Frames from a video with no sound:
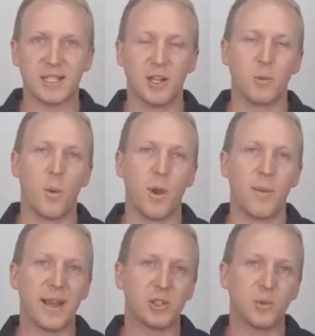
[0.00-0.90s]
So we want to
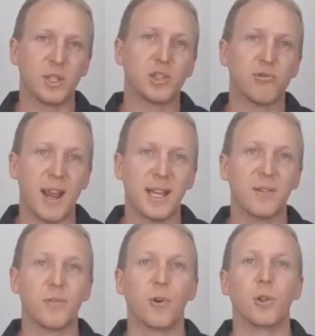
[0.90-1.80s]
make sure we're
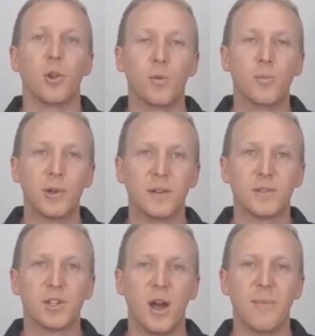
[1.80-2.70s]
training for a long period
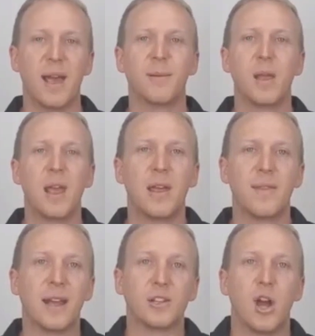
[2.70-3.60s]
of time, and
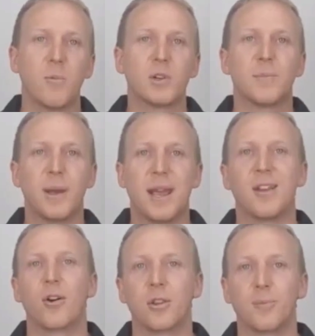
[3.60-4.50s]
That time will
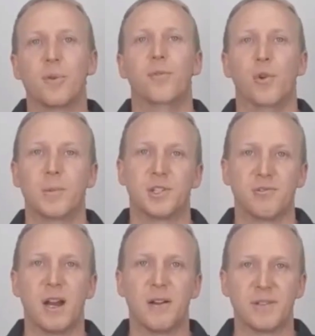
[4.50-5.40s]
depend on the performance
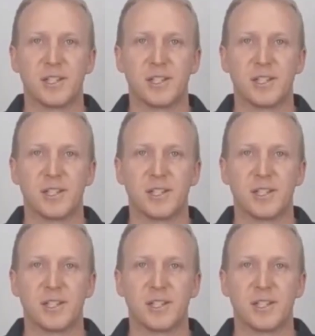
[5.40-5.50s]
you're after.